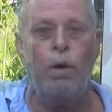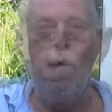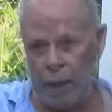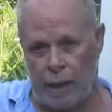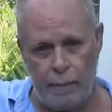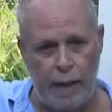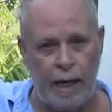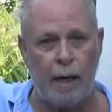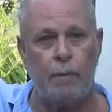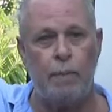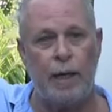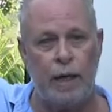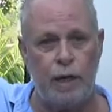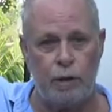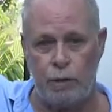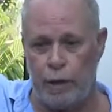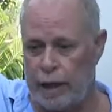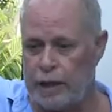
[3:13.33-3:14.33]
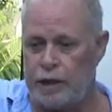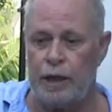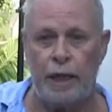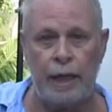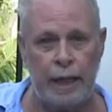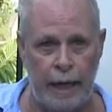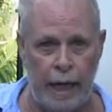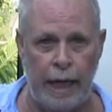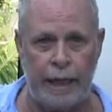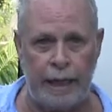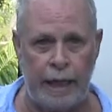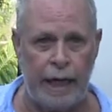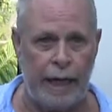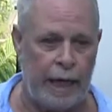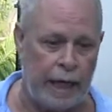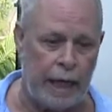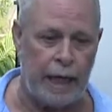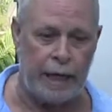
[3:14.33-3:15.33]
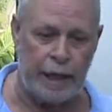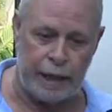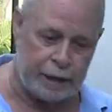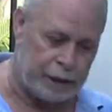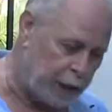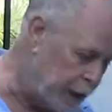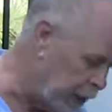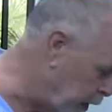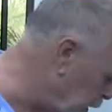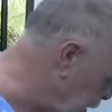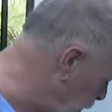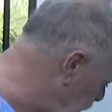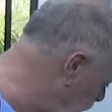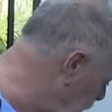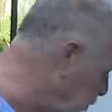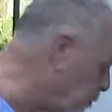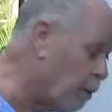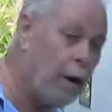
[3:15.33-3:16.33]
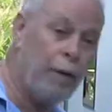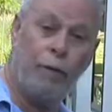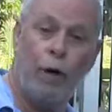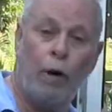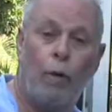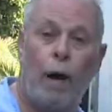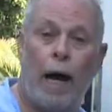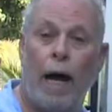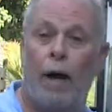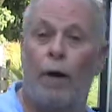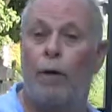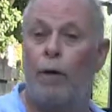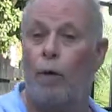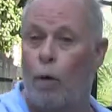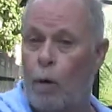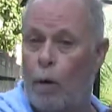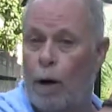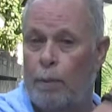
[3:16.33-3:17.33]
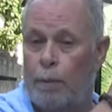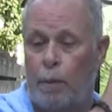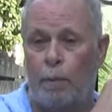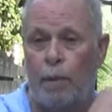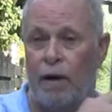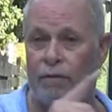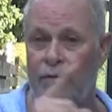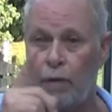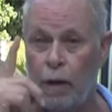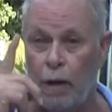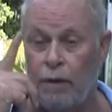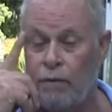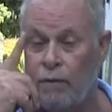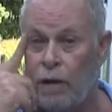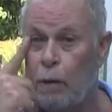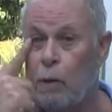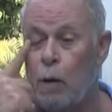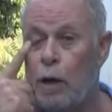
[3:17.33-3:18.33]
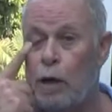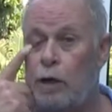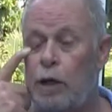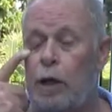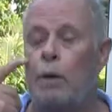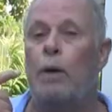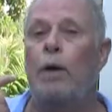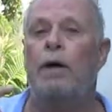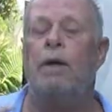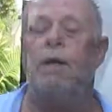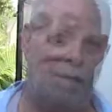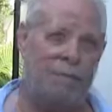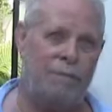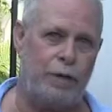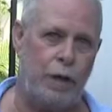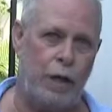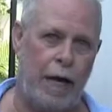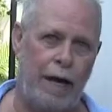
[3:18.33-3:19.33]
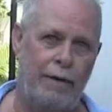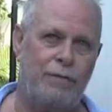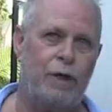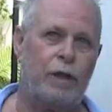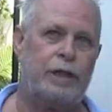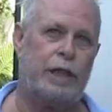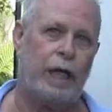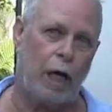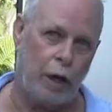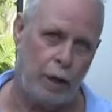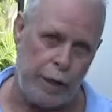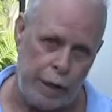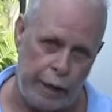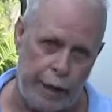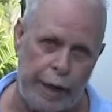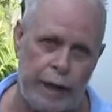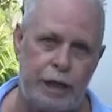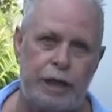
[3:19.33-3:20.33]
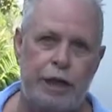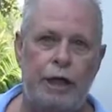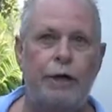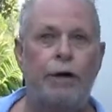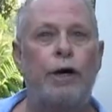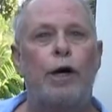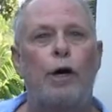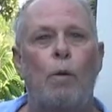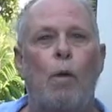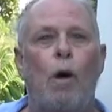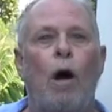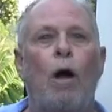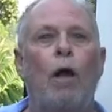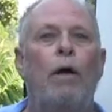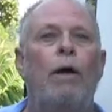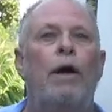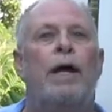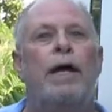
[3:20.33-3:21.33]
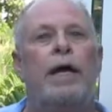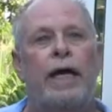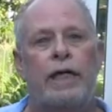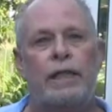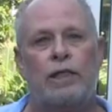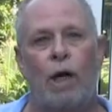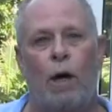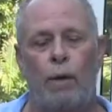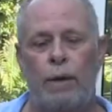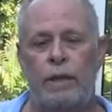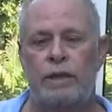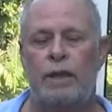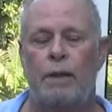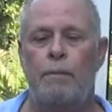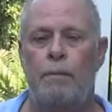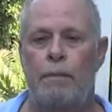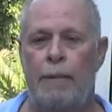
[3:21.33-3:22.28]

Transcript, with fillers: We can make a penetration and getting condensing either on the ground or up above, whatever they want to do. If you have your cellar near an exterior wall, it's always a